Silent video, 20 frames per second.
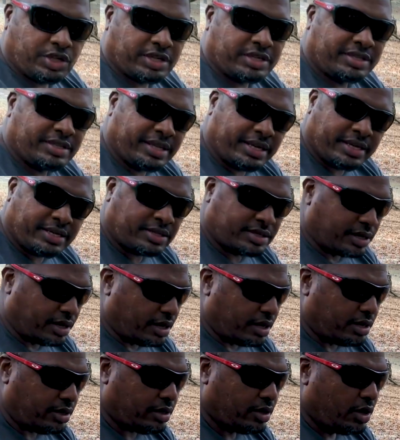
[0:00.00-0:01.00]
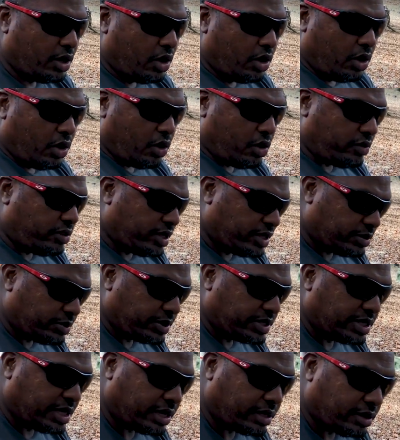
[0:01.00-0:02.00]
just this gun or this
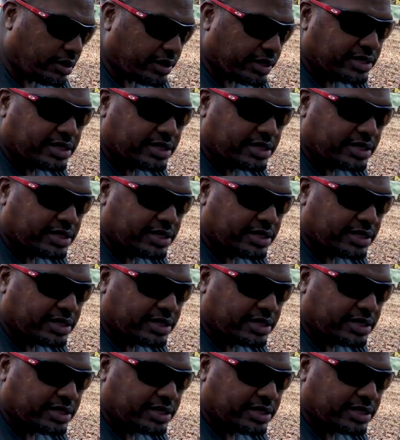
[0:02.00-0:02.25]
particular